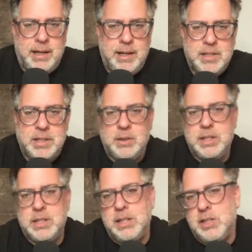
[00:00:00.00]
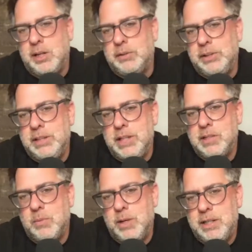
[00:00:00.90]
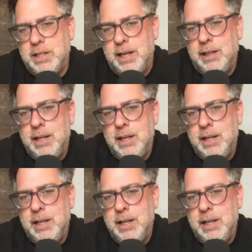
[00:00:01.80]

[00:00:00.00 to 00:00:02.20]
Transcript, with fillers: a Series C generally doesn't want to take.